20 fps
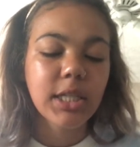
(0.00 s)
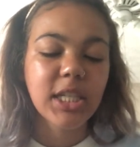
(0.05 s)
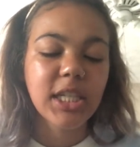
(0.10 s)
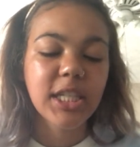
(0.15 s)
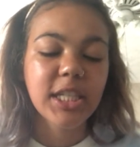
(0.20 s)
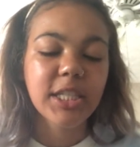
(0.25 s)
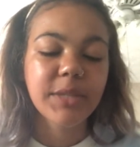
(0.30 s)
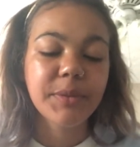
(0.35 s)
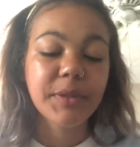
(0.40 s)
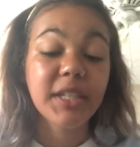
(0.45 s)

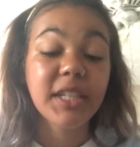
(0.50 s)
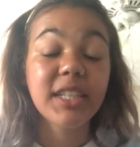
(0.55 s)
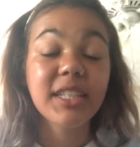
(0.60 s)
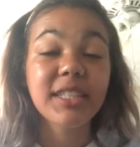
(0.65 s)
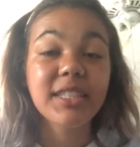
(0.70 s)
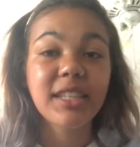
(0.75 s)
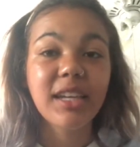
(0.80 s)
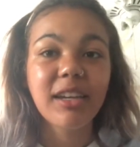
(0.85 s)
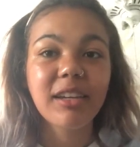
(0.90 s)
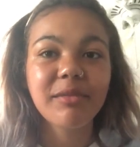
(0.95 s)
is
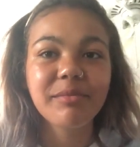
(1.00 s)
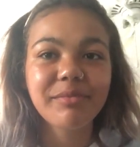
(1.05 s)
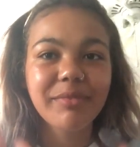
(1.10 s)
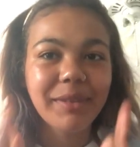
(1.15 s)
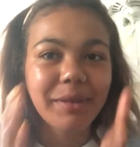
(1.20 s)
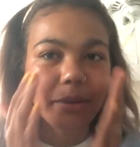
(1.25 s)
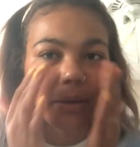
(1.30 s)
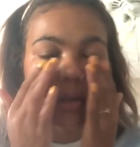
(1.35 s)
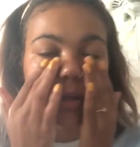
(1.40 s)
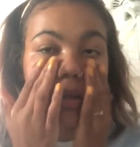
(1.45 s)
because,
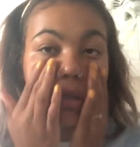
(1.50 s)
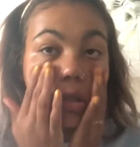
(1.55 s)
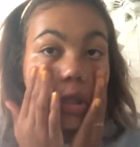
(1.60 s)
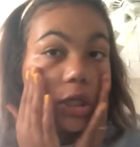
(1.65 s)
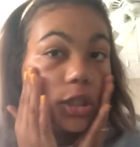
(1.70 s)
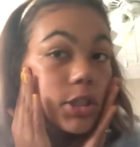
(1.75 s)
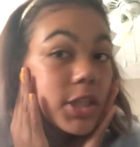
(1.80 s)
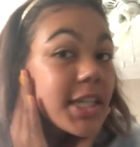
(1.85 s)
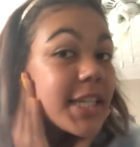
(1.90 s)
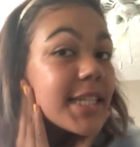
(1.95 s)

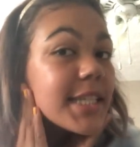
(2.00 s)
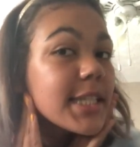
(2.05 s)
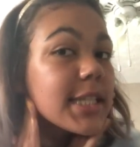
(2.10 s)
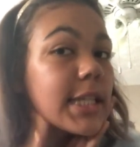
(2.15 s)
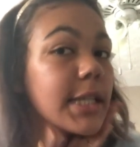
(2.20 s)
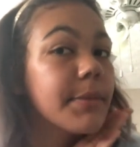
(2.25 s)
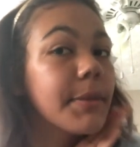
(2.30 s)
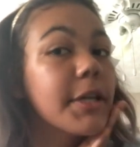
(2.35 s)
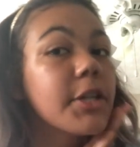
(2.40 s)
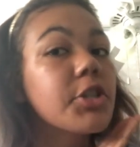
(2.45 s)
as you can
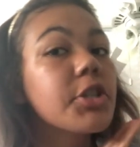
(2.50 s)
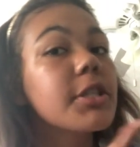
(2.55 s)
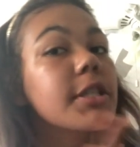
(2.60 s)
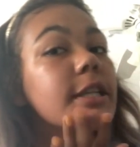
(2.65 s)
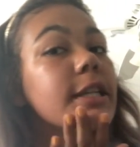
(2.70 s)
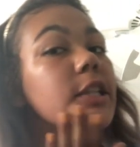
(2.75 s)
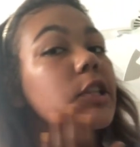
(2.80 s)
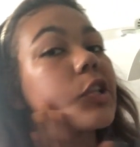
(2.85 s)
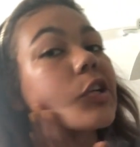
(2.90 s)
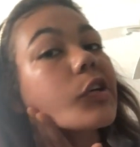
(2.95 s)
see, it makes your
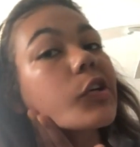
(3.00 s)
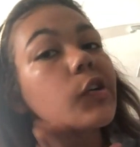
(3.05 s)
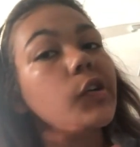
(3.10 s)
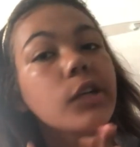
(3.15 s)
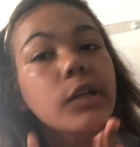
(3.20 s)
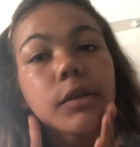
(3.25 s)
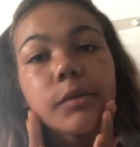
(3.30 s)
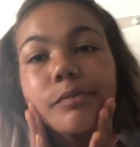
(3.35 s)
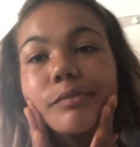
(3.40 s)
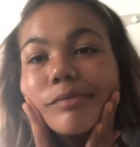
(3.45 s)
skin look
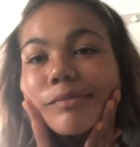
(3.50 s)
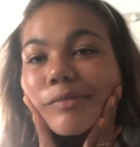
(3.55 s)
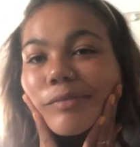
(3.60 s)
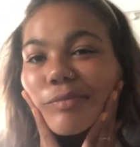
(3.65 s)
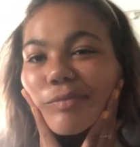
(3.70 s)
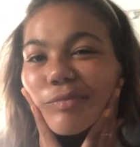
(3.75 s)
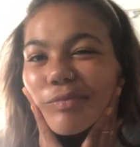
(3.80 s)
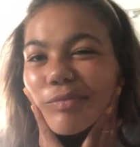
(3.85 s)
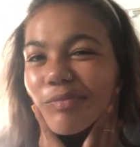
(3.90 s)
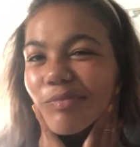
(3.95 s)

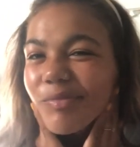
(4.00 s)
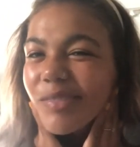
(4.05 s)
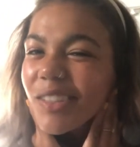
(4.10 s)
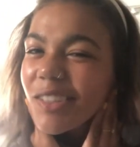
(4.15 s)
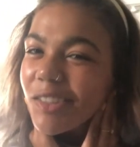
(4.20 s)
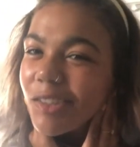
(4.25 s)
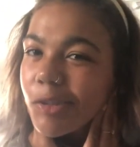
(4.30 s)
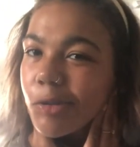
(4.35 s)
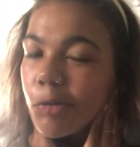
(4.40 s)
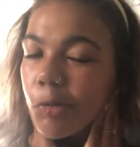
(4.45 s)
a
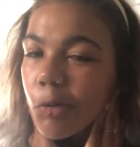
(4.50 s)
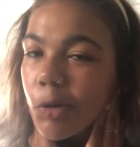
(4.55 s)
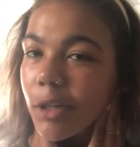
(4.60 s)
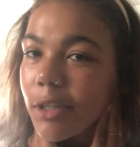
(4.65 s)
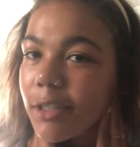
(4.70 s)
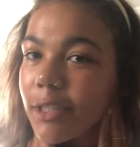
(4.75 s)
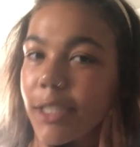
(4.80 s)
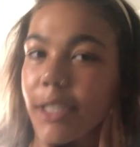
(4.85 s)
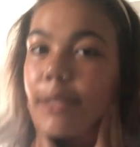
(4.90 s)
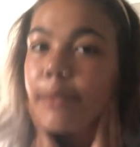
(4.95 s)
little
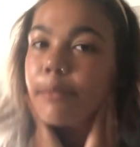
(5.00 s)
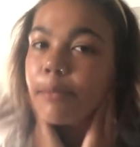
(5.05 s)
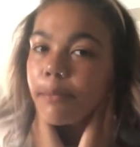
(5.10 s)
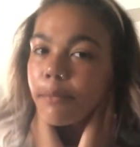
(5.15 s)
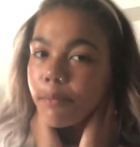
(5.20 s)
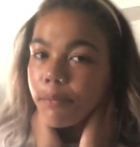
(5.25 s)
oily.